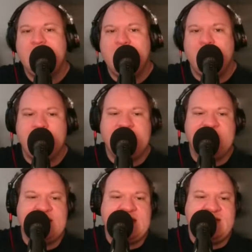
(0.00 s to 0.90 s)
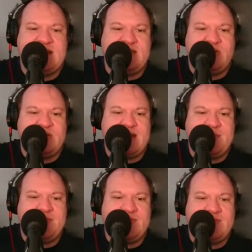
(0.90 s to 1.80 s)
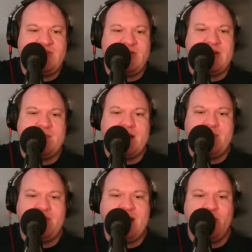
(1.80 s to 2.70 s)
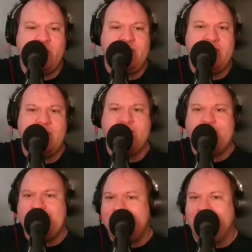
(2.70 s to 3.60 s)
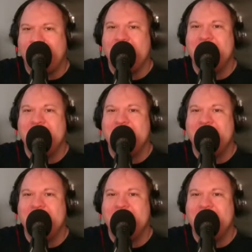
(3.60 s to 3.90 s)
where we see J. Jonah Jameson talking to Betty Brant, wondering, where's Peter Parker?